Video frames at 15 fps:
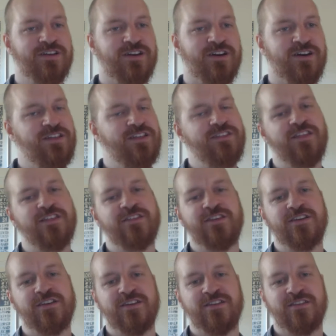other than
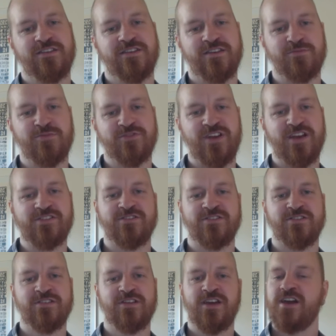the
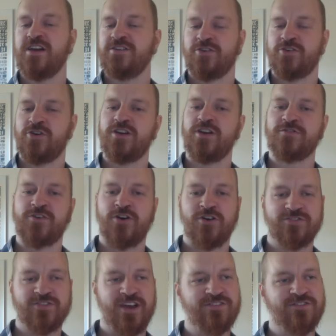protection, you could of course
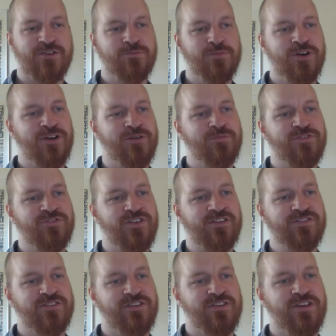get some
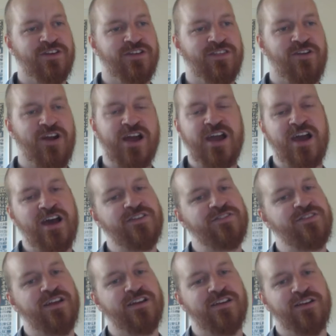protection. There are cards
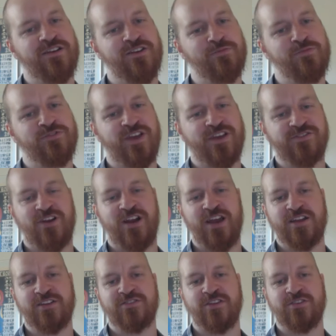that can protect your
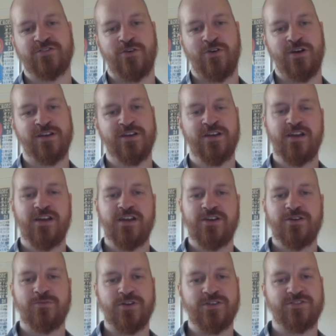lands and so on,
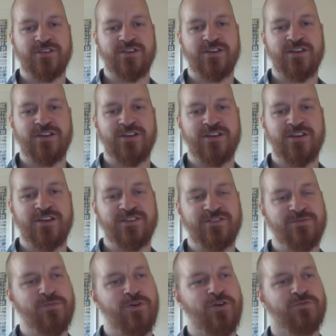which is
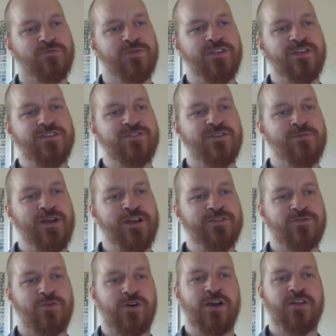important with this
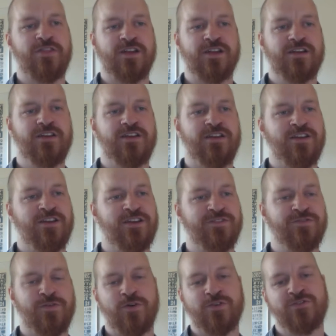Planeswalker, I think, if
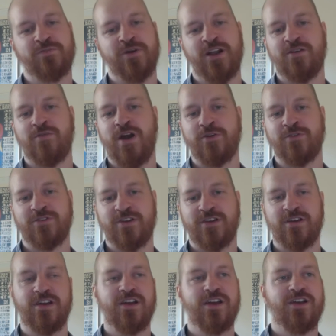you want to build around her.
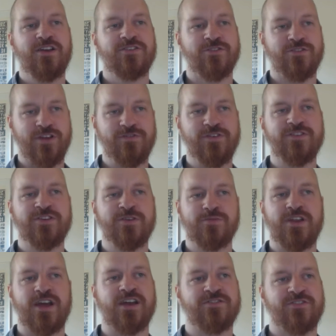So it definitely seems
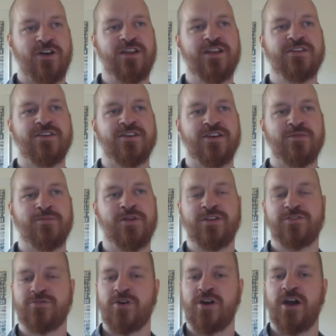like a solid
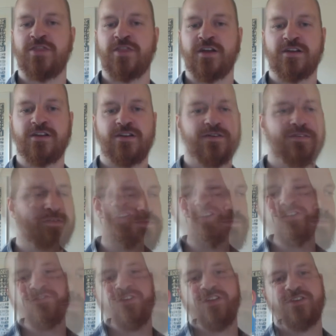Planeswalker, I think. This
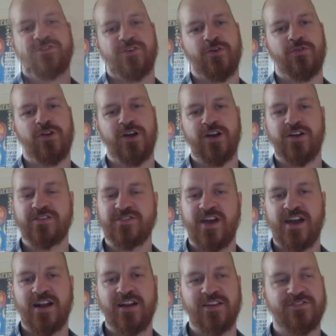color for the soul
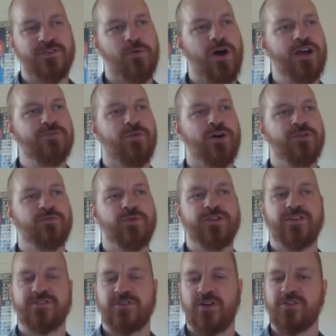cycle is the white one,
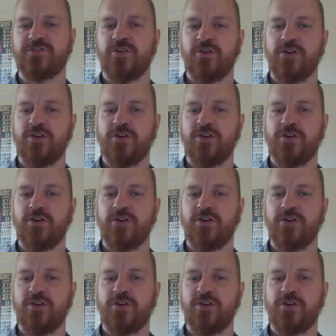which is called